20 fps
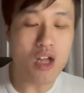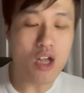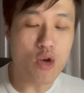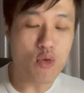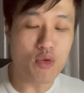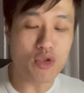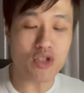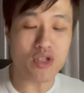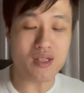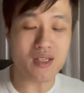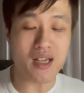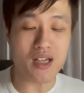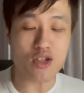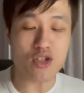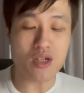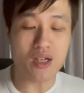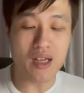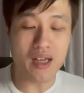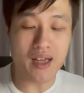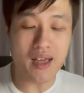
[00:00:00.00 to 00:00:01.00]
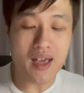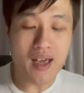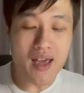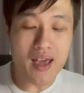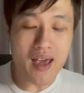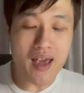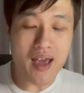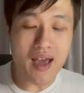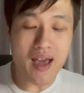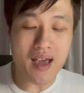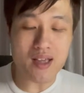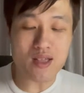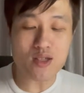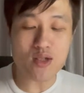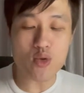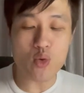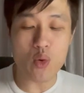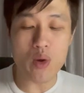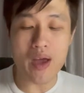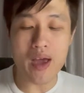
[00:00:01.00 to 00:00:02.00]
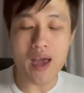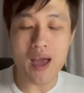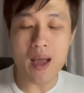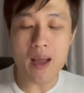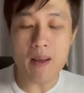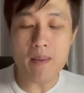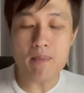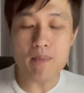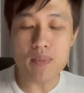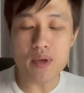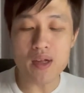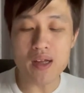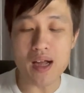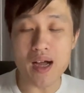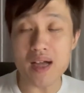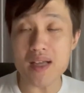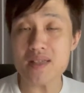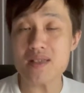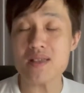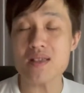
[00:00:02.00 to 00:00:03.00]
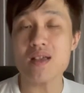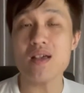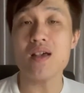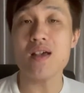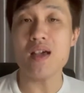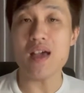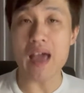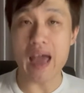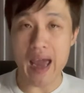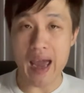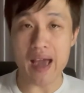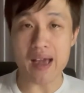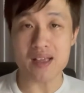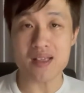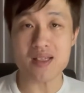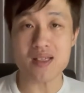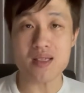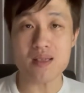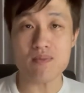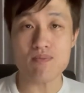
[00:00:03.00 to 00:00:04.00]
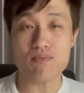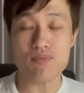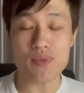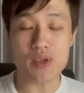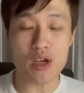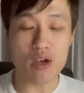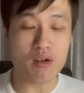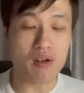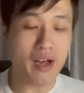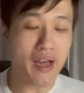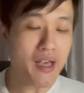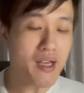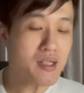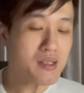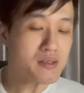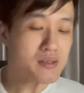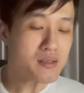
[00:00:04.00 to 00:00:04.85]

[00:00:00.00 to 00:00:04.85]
which is actually x squared plus x. Alright.